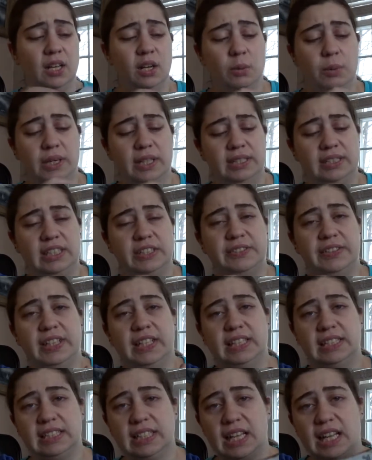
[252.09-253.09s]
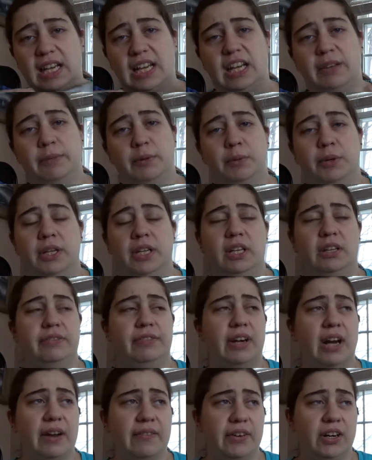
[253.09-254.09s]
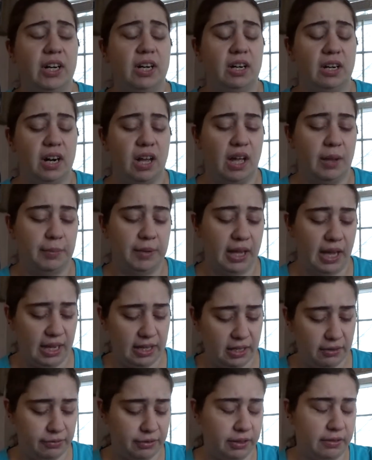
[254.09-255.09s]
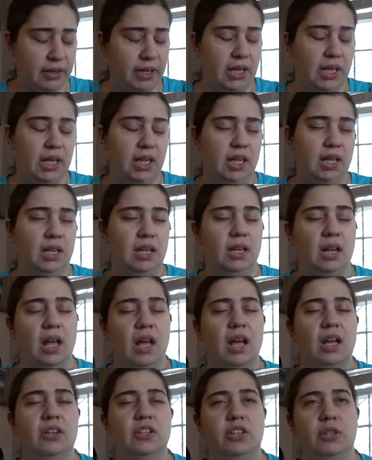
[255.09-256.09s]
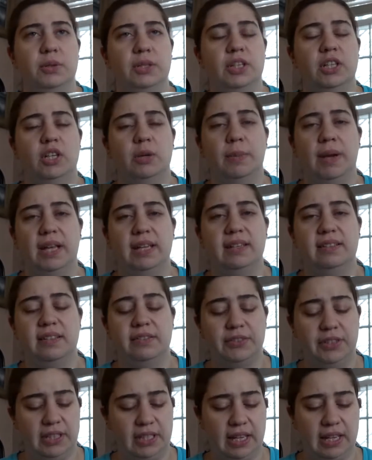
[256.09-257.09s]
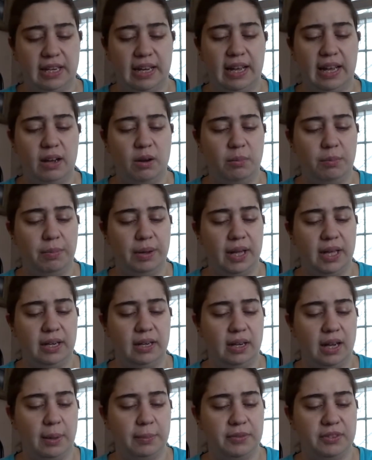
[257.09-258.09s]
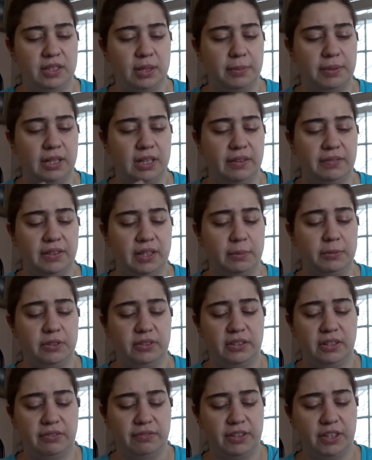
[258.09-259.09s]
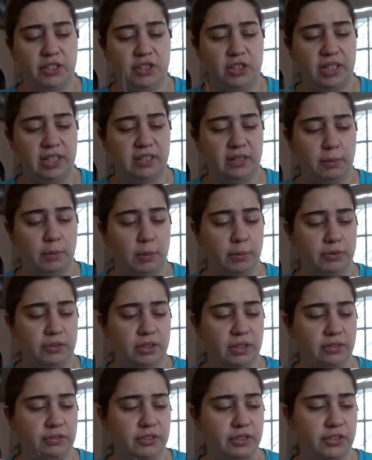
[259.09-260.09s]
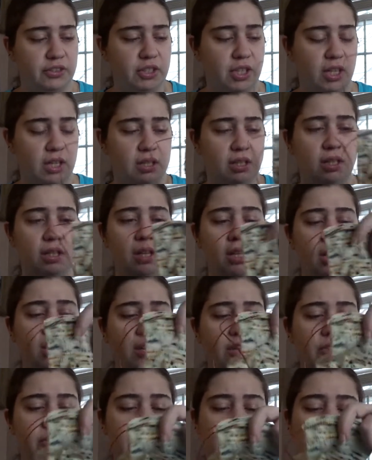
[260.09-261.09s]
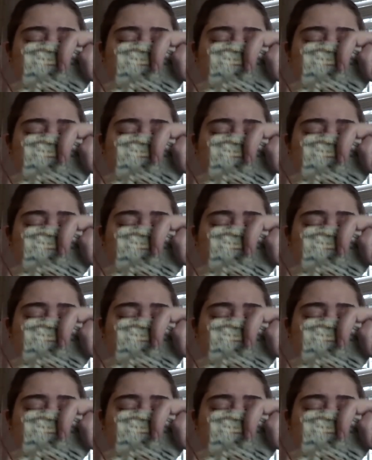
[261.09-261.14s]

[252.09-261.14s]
One is this vanilla sock I've been working on forever. I'm kind of regretting not doing the Hermione's every day now, but I'm stubborn enough that I'm just going to finish it because I'm almost on the first sock. So the